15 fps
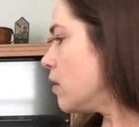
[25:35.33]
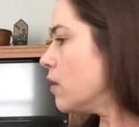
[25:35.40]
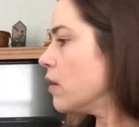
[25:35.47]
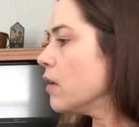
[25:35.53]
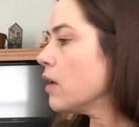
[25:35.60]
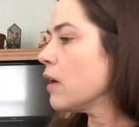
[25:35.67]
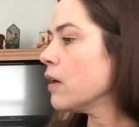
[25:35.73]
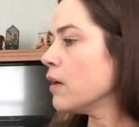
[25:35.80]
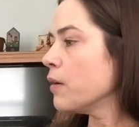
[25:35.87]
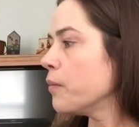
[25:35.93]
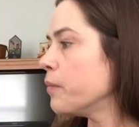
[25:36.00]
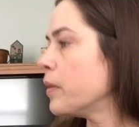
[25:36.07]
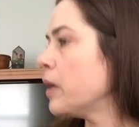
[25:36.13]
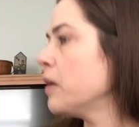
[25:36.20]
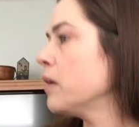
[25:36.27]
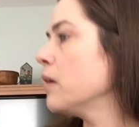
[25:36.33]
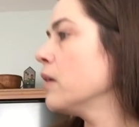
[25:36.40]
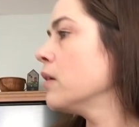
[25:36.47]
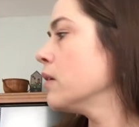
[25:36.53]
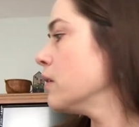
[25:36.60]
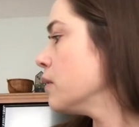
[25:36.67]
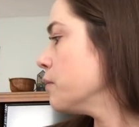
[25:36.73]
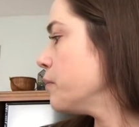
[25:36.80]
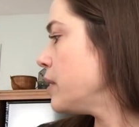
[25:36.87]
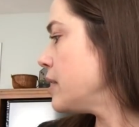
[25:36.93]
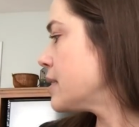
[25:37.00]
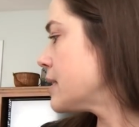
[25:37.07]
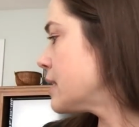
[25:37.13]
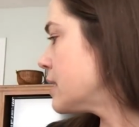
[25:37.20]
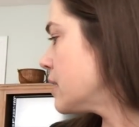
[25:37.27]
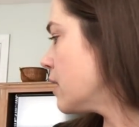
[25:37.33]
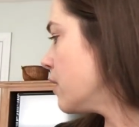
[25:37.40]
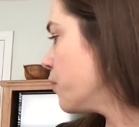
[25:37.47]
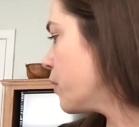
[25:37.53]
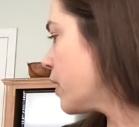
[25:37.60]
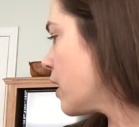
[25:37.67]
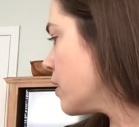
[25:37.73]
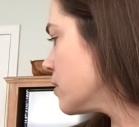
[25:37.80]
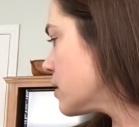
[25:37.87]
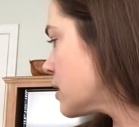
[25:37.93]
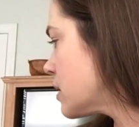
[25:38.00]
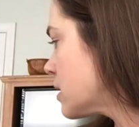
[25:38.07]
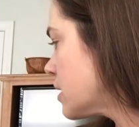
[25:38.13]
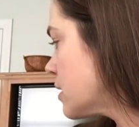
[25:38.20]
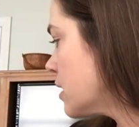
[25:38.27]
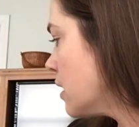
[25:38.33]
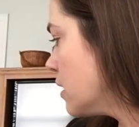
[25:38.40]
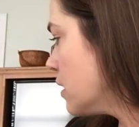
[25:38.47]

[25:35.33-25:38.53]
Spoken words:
Let me see what else.